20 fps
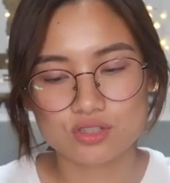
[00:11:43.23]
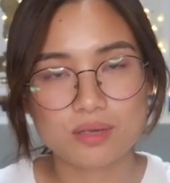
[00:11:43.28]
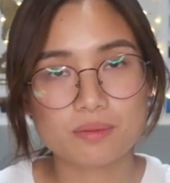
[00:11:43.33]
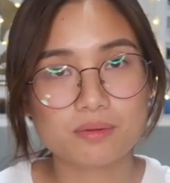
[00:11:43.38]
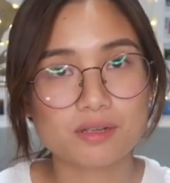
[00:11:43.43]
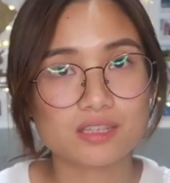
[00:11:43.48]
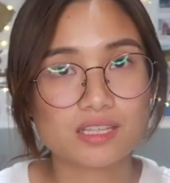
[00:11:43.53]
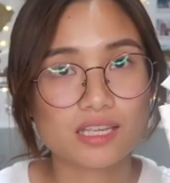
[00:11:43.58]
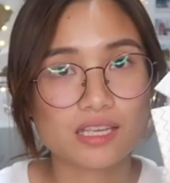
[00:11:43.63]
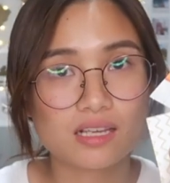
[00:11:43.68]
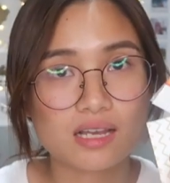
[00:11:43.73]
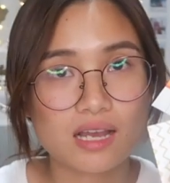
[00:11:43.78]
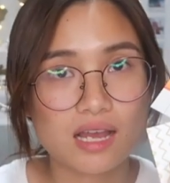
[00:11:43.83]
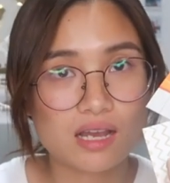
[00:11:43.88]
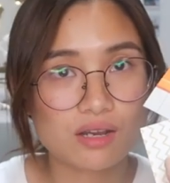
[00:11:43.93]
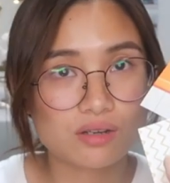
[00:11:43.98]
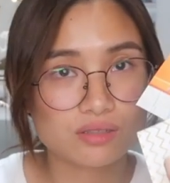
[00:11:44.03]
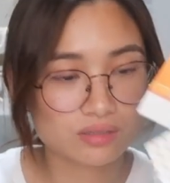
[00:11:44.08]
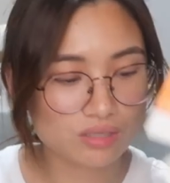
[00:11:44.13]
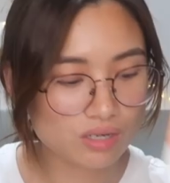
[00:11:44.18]
I'm gonna take
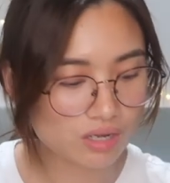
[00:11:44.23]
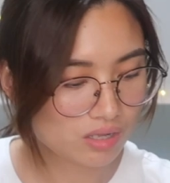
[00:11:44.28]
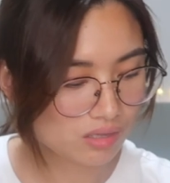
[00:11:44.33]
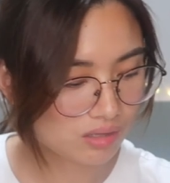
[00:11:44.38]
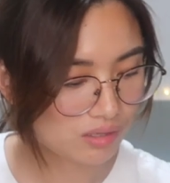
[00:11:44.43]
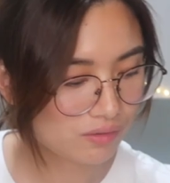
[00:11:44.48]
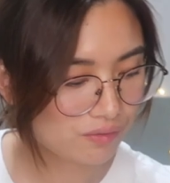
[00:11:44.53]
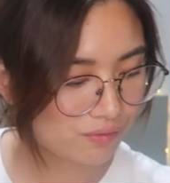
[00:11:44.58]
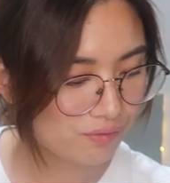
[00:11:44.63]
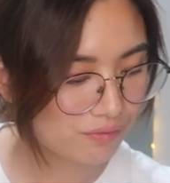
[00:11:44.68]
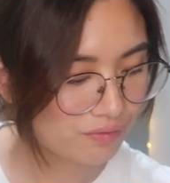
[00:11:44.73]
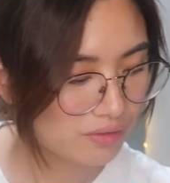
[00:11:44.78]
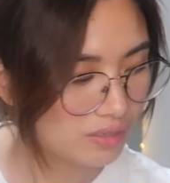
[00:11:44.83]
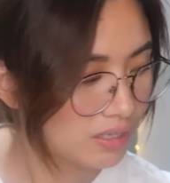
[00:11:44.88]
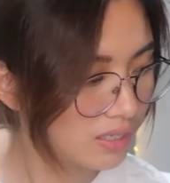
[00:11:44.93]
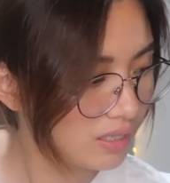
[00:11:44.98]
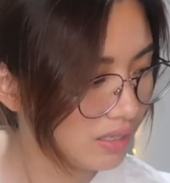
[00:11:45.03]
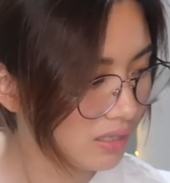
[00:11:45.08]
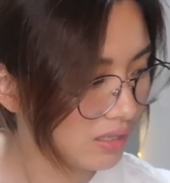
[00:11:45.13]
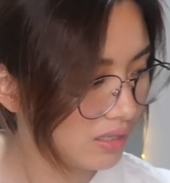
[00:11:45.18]
out all of
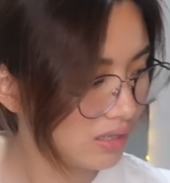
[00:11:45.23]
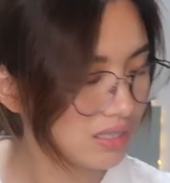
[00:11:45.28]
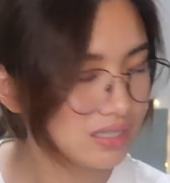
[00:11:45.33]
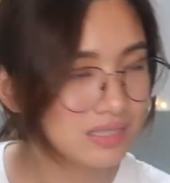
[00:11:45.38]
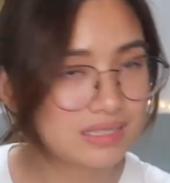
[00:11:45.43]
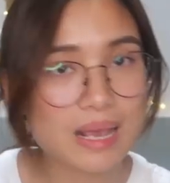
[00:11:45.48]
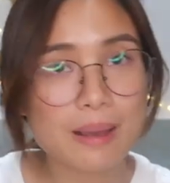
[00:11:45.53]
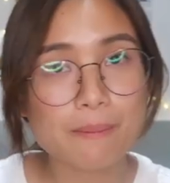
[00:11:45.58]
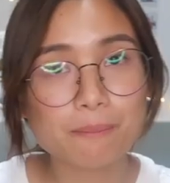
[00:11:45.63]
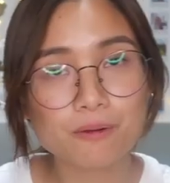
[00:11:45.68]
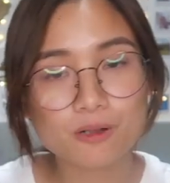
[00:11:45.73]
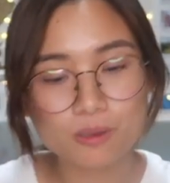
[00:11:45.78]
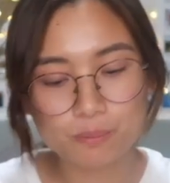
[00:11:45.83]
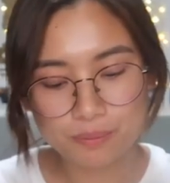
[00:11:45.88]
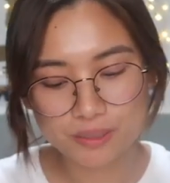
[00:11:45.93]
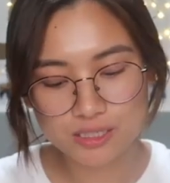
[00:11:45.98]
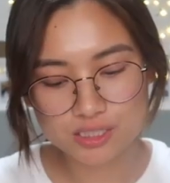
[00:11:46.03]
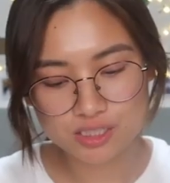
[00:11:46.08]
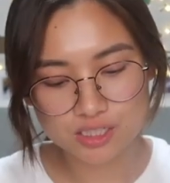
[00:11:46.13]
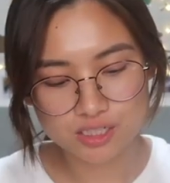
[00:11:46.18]
the sample
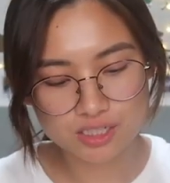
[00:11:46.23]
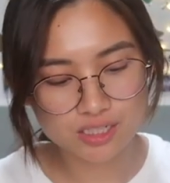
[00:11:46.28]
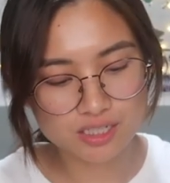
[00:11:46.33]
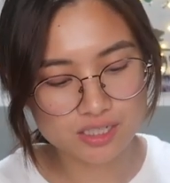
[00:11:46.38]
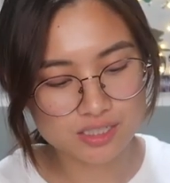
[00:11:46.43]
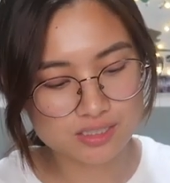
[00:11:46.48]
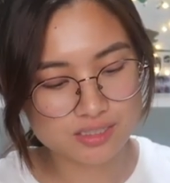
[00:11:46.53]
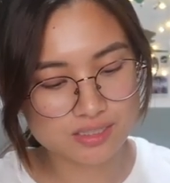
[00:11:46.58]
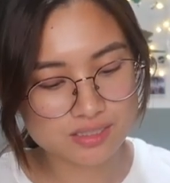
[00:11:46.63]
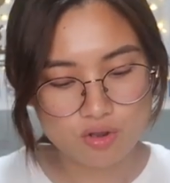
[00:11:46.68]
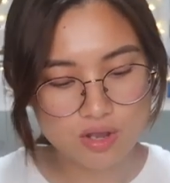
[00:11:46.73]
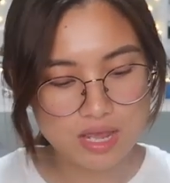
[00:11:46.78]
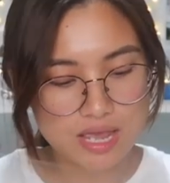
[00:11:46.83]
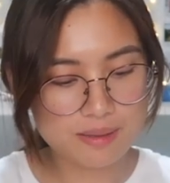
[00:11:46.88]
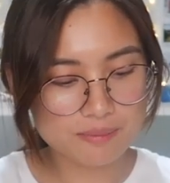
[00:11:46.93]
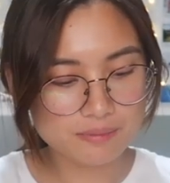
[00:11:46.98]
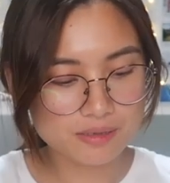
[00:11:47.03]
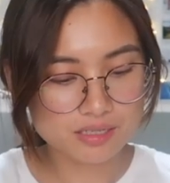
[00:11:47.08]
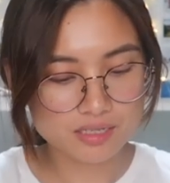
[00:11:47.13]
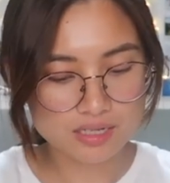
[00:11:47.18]
pictures. So
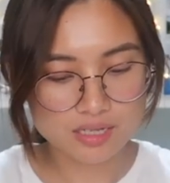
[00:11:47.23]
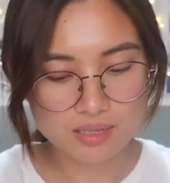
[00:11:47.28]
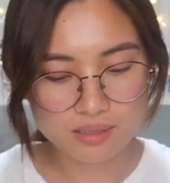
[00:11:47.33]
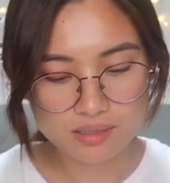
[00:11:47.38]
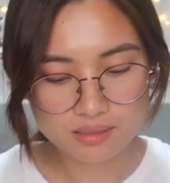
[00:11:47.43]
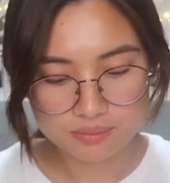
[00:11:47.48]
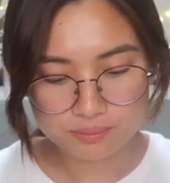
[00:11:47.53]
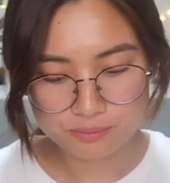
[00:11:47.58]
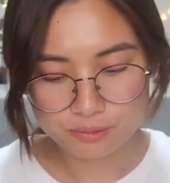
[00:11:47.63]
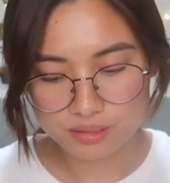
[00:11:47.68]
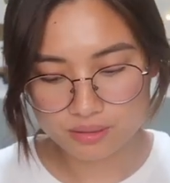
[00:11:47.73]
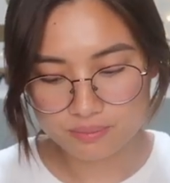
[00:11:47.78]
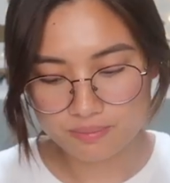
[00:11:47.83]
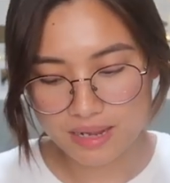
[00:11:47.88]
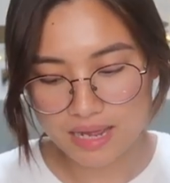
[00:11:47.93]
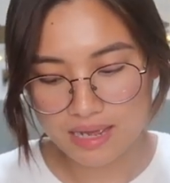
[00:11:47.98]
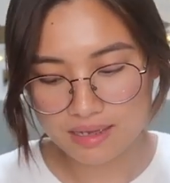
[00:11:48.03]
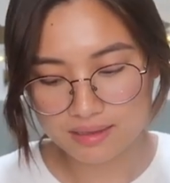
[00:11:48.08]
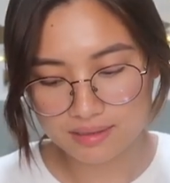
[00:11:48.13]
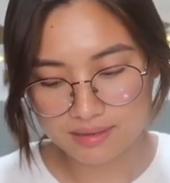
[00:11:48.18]
I'm gonna put
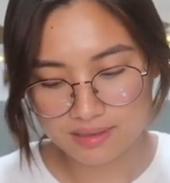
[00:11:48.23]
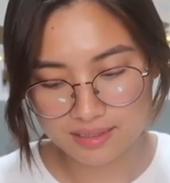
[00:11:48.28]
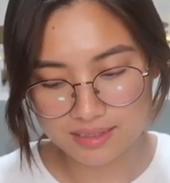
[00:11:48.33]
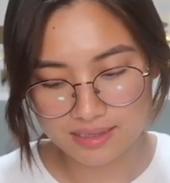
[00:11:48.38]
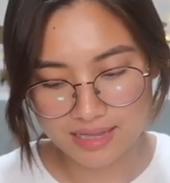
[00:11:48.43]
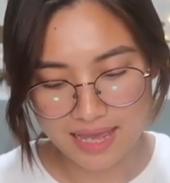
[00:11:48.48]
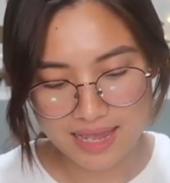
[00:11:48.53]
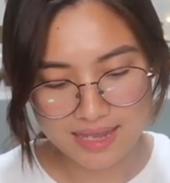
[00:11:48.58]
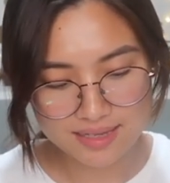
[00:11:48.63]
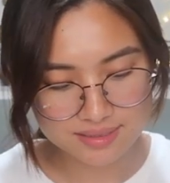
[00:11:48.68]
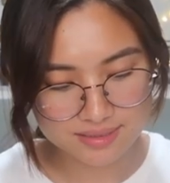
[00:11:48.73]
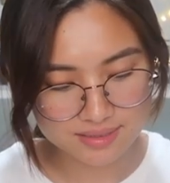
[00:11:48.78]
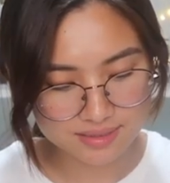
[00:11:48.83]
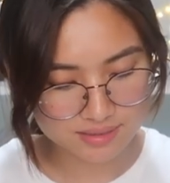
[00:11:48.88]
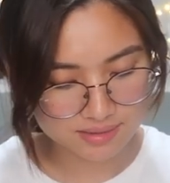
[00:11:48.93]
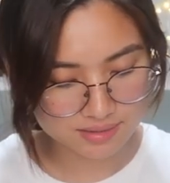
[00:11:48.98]
back the glass.